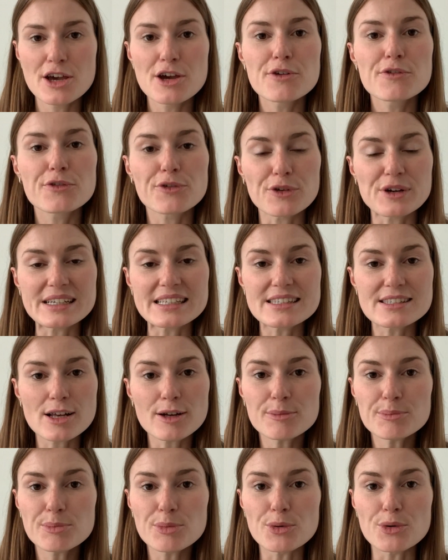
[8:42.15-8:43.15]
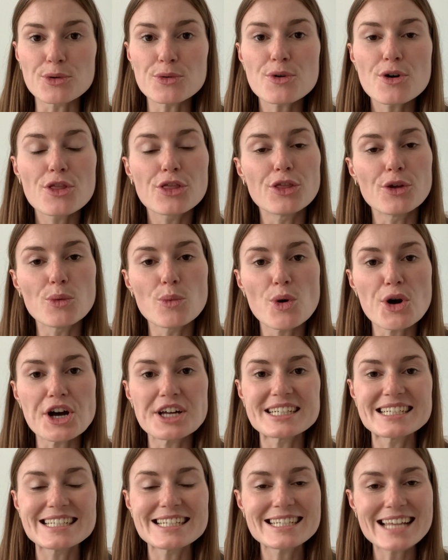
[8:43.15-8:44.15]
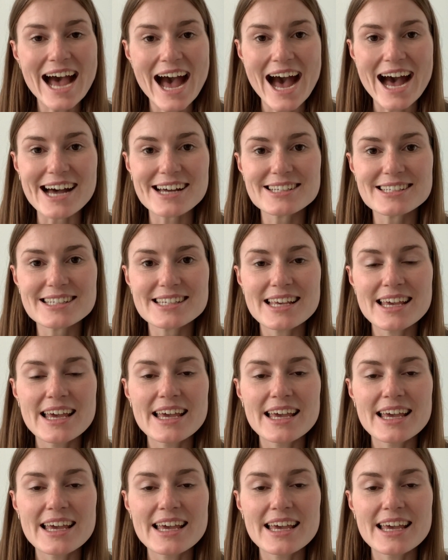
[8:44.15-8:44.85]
For example, the word dad